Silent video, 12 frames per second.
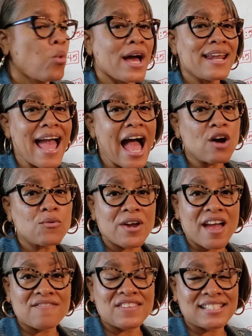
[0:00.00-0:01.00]
What hour
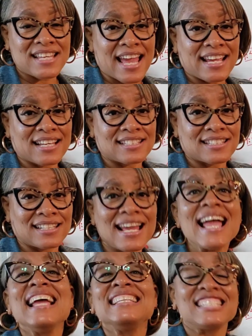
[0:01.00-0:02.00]
of the day is it?
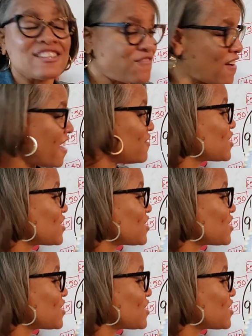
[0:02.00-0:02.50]
It's the 5